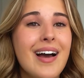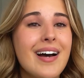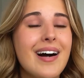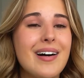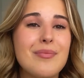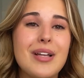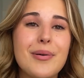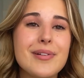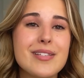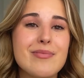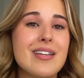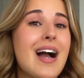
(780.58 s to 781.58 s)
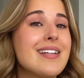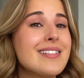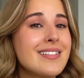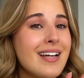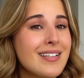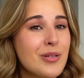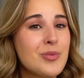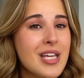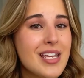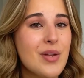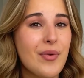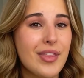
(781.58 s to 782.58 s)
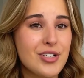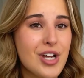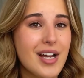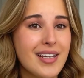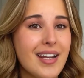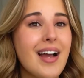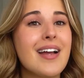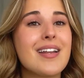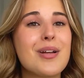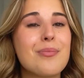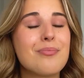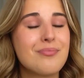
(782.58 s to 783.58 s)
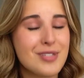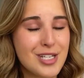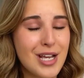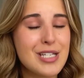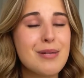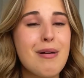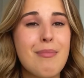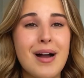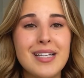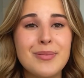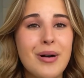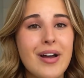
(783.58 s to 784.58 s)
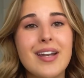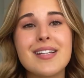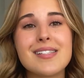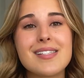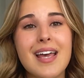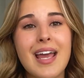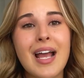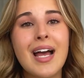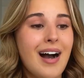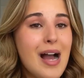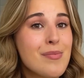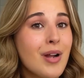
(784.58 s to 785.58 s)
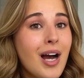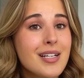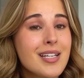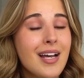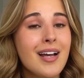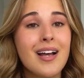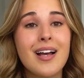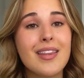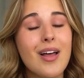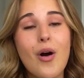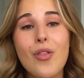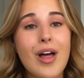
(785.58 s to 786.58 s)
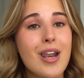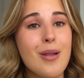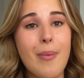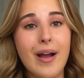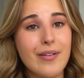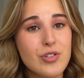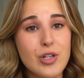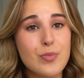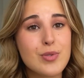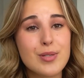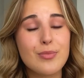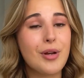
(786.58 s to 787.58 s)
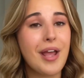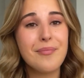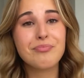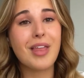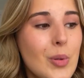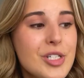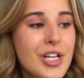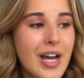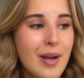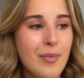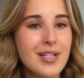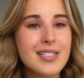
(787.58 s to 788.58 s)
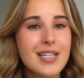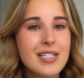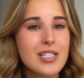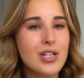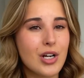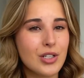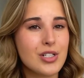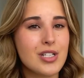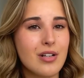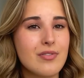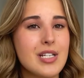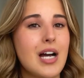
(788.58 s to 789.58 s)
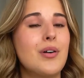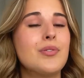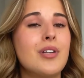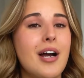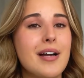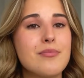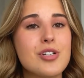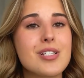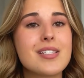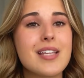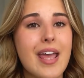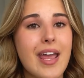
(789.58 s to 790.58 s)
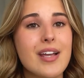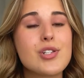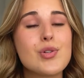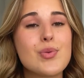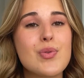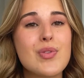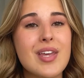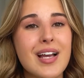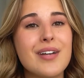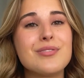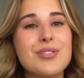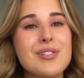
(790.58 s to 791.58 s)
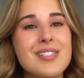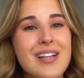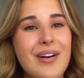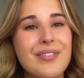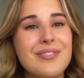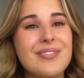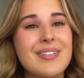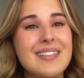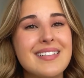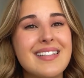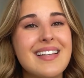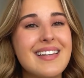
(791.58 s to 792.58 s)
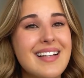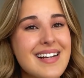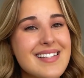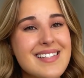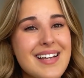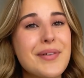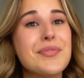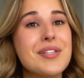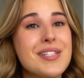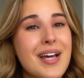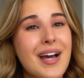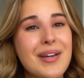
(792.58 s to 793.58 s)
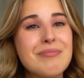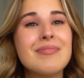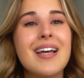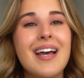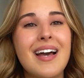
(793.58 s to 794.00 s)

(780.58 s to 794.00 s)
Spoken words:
that was something. I didn't end up taking away the jacket. I ended up changing my mind about it and saying, I'm not all that in a bag of chips, okay? Which again, I'm not saying to talk yourself down. I'm just saying to think of yourself less of the time.